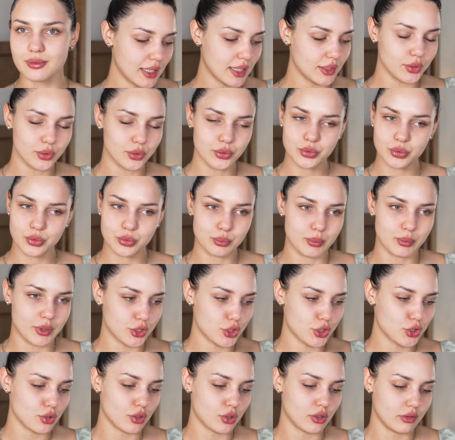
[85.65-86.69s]
I don't do
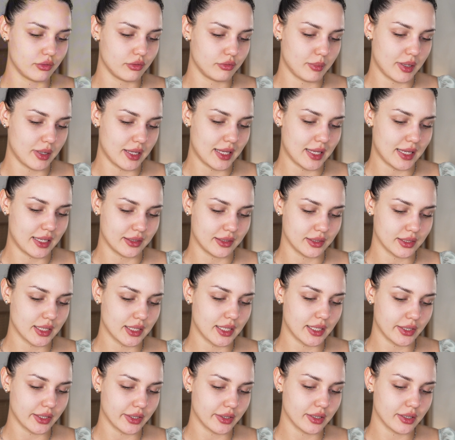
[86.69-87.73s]
much of my hand
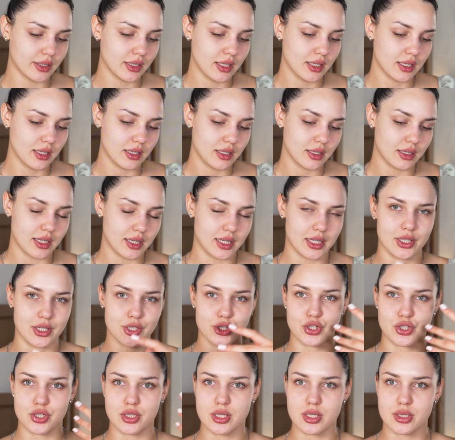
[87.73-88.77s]
care. I
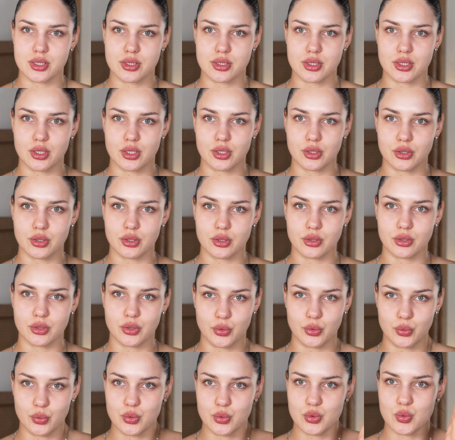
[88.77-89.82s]
just
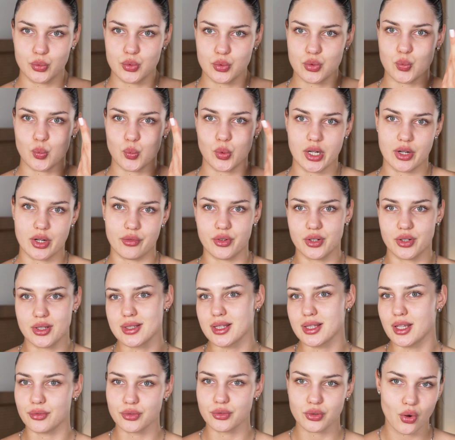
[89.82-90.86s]
use whatever
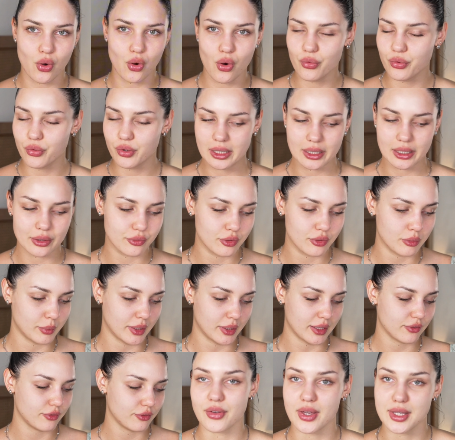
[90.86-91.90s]
is left over from
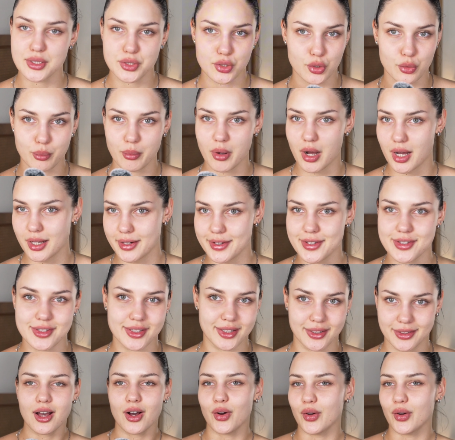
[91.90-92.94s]
like face or body
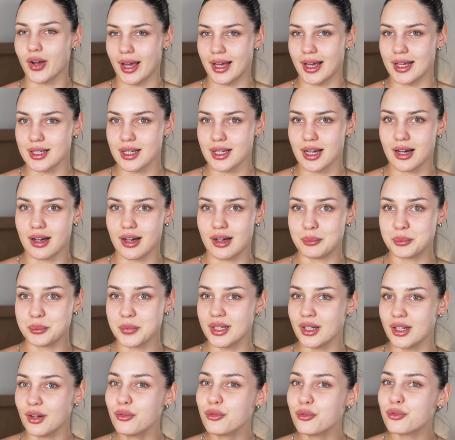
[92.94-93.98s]
skin. Okay,
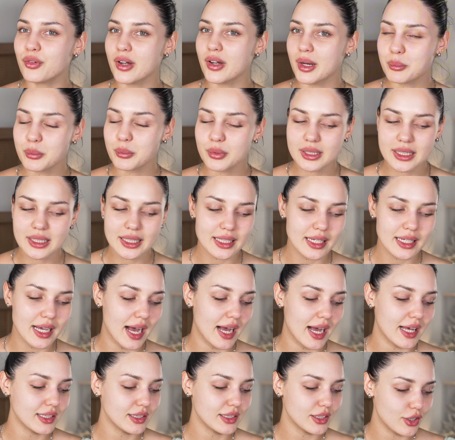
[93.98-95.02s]
enough rambling.
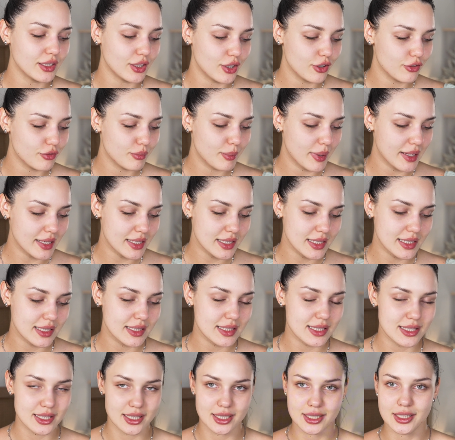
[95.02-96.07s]
I love my
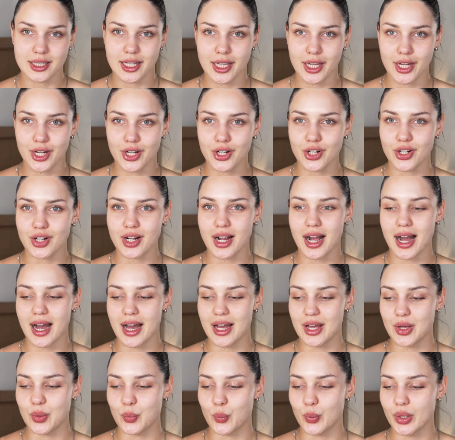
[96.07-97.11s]
skincare.
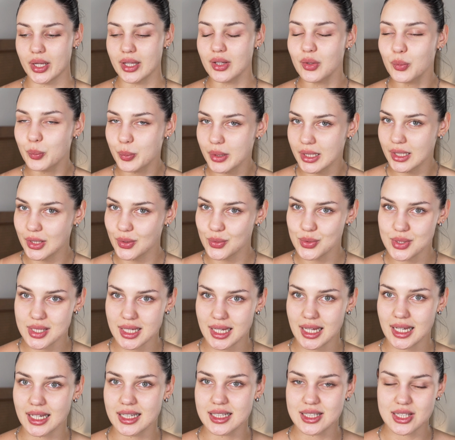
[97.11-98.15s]
I will be
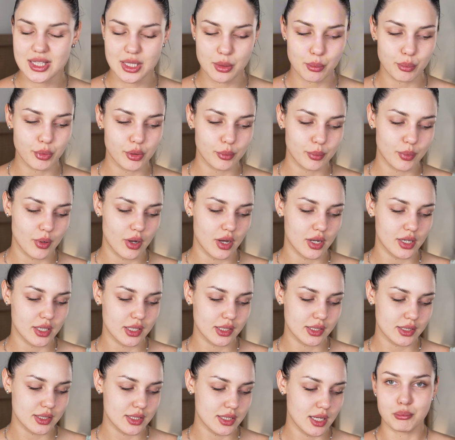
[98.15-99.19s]
using simple
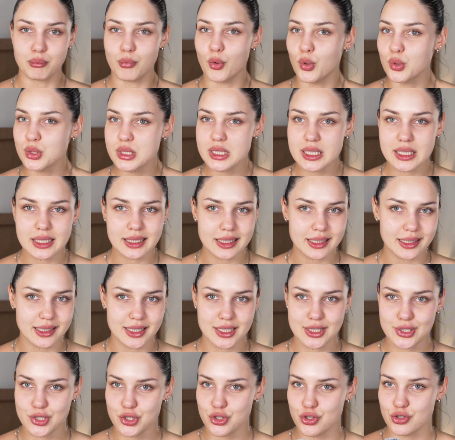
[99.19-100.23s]
products. Mostly
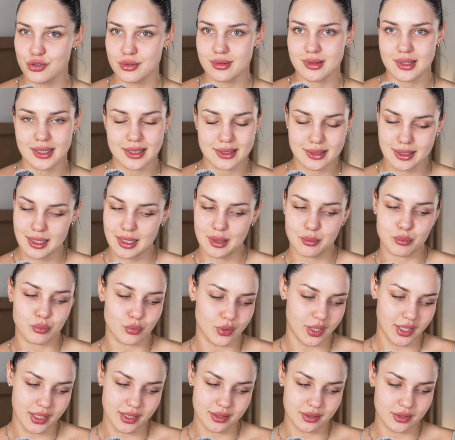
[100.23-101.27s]
it's the same
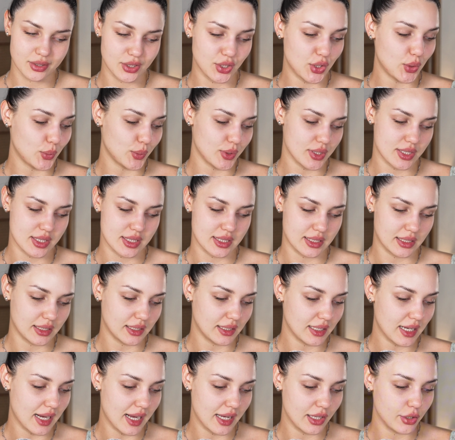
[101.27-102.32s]
brand, you will
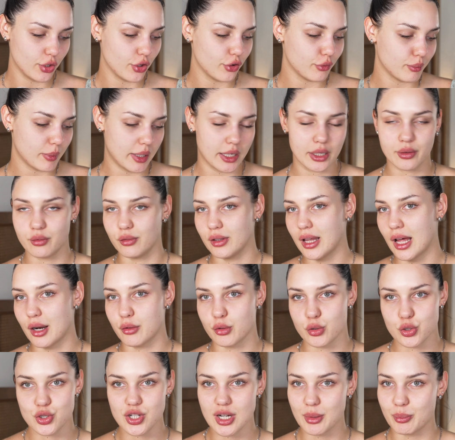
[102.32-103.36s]
see. I love my
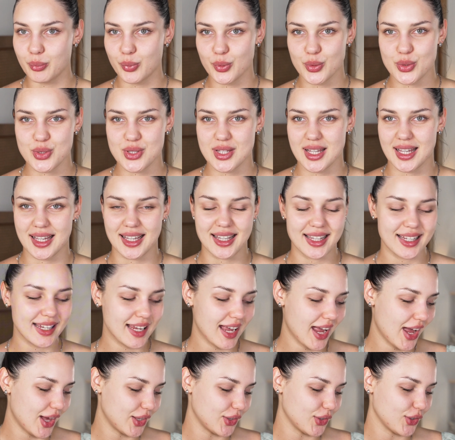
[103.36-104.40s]
laroche
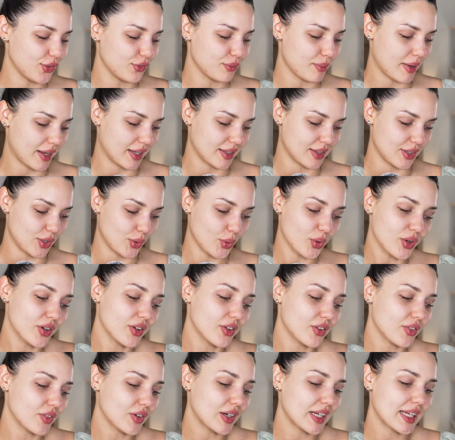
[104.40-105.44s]
posay. I love my The
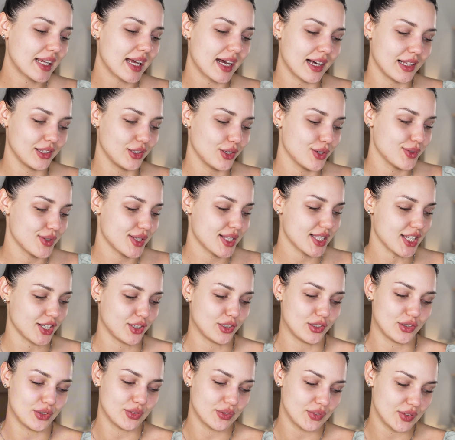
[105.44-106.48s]
Ordinary. I love
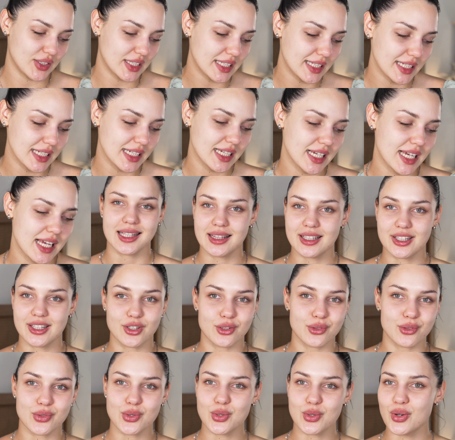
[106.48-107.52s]
CeraVe. And there
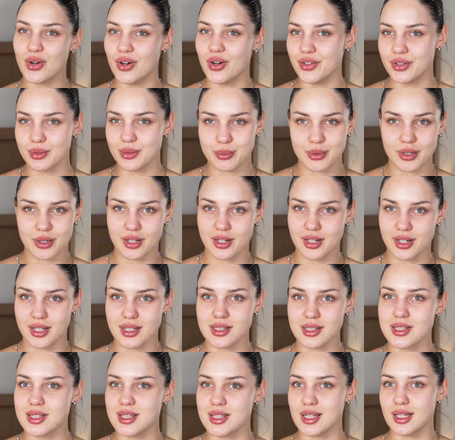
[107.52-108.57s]
are a few other
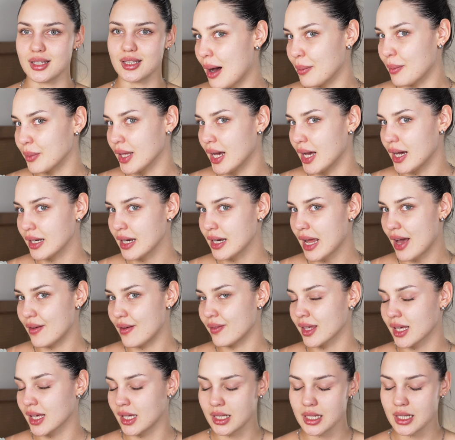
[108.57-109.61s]
products. I'm not
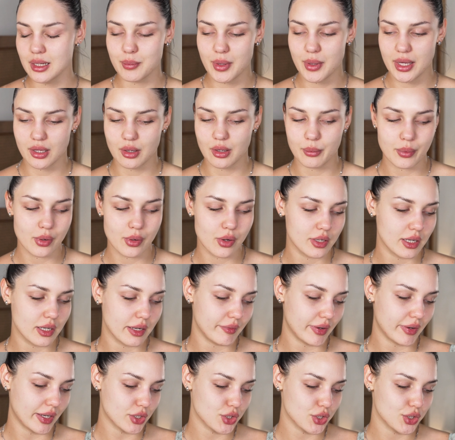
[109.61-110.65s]
having any makeup on.
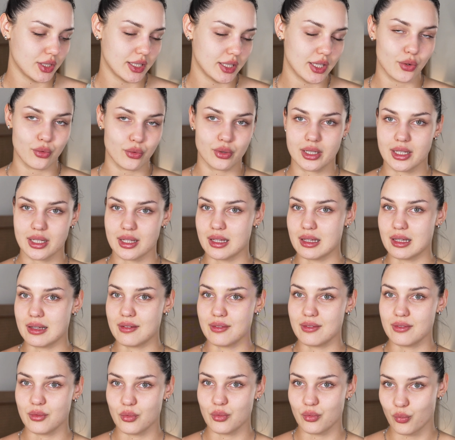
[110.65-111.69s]
I've actually already
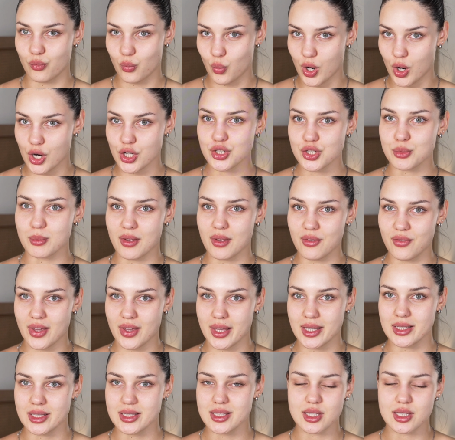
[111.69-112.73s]
washed my
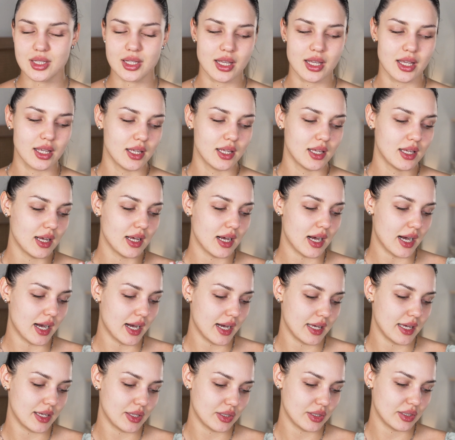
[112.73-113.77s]
face.
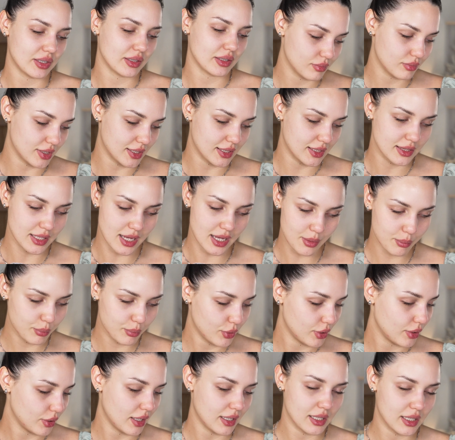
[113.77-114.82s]
I did not
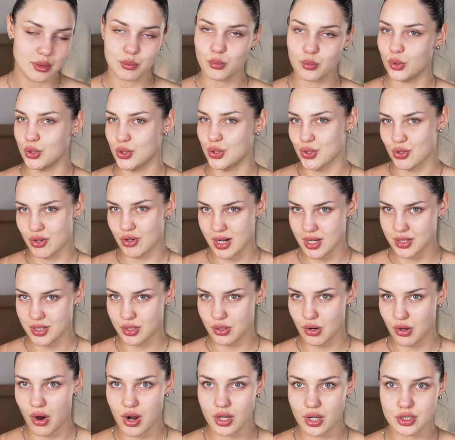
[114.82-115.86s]
put any
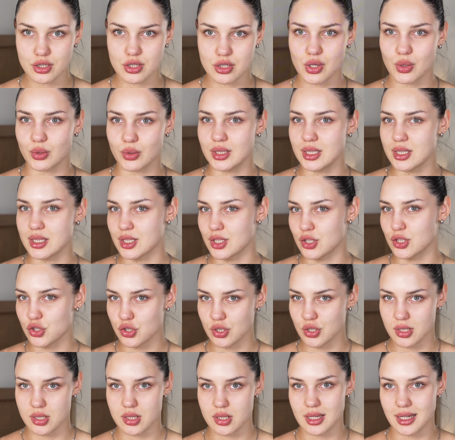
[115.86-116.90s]
moisturizer on, so this is
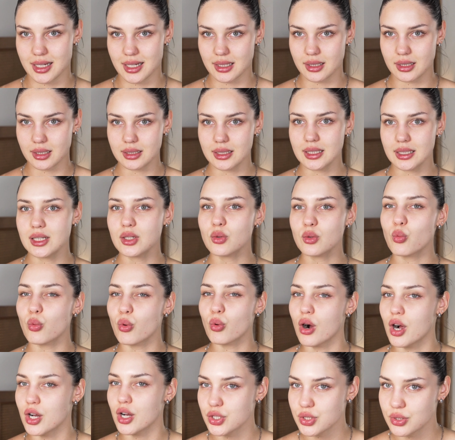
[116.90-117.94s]
just a clean
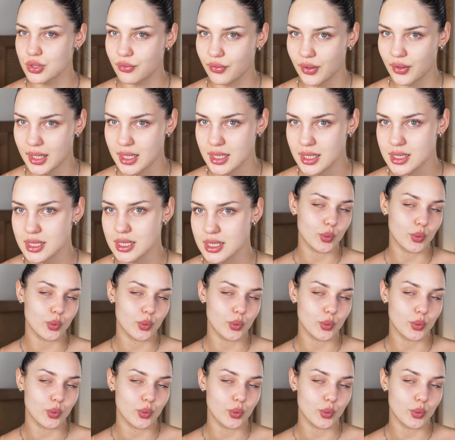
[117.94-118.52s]
washed face.